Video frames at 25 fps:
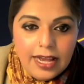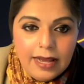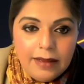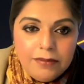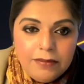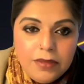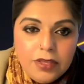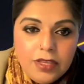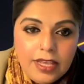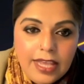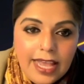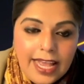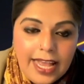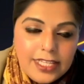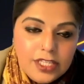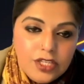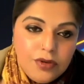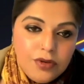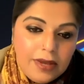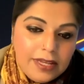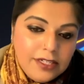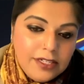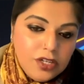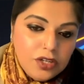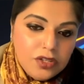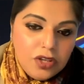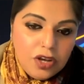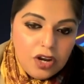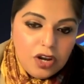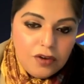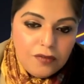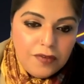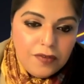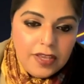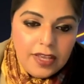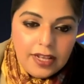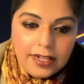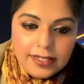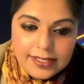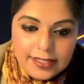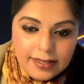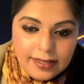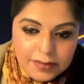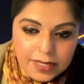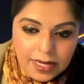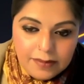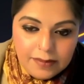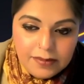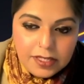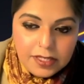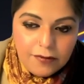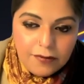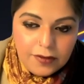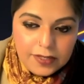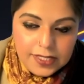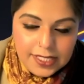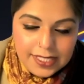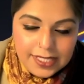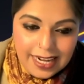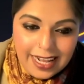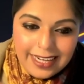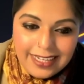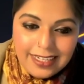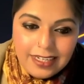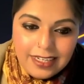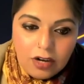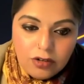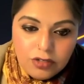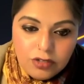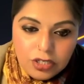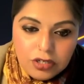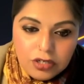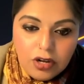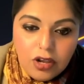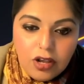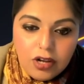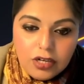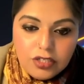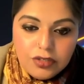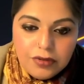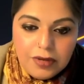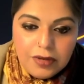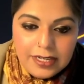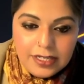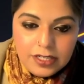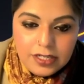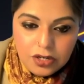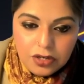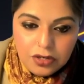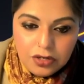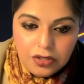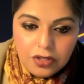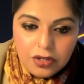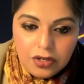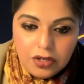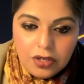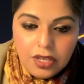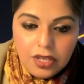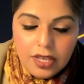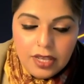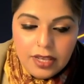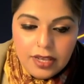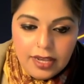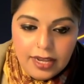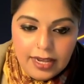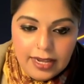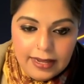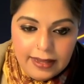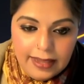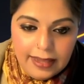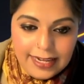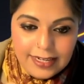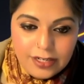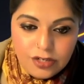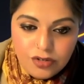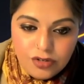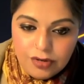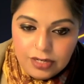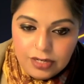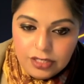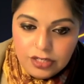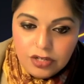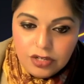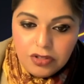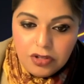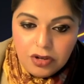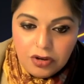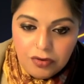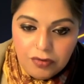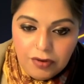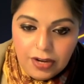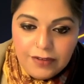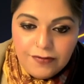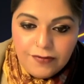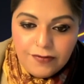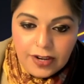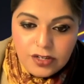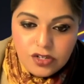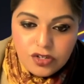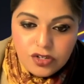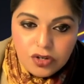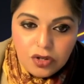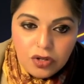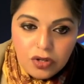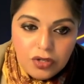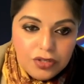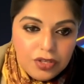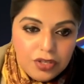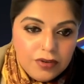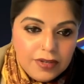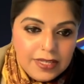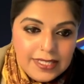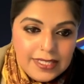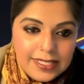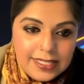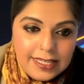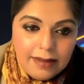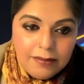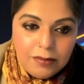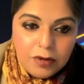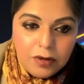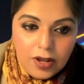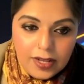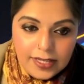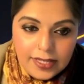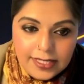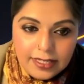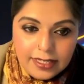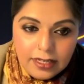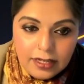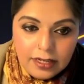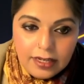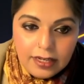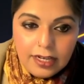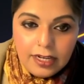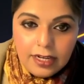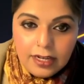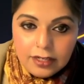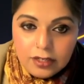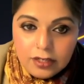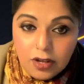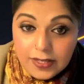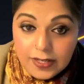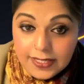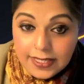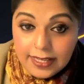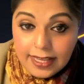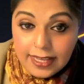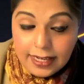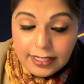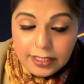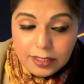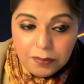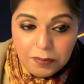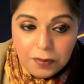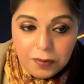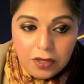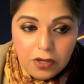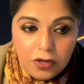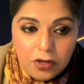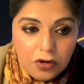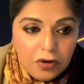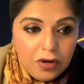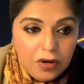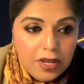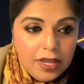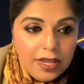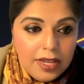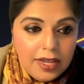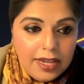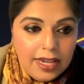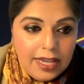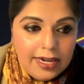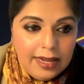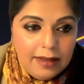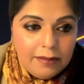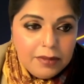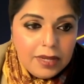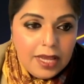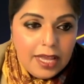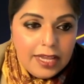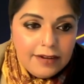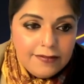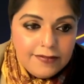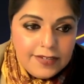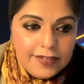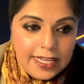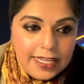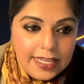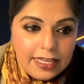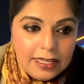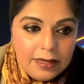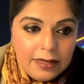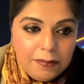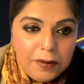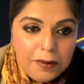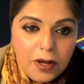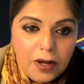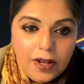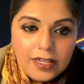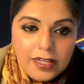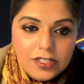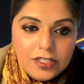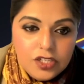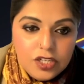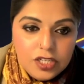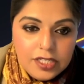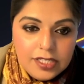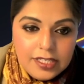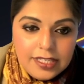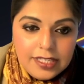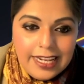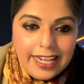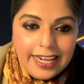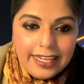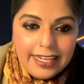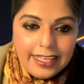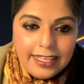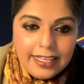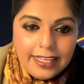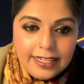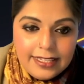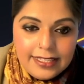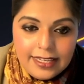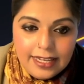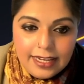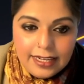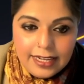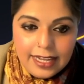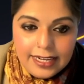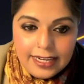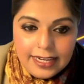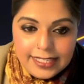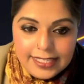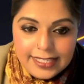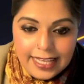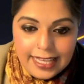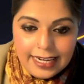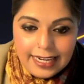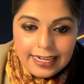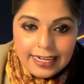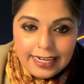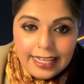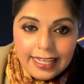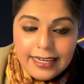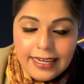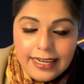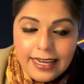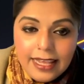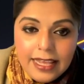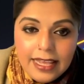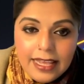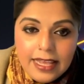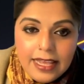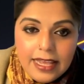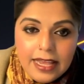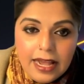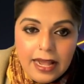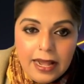and as you enter the RV, I'll sometimes give a slight counterclock to enter into the right ventricle. You can see I'm causing ectopy here, and I'm kind of taking a pause, just letting it kind of settle in.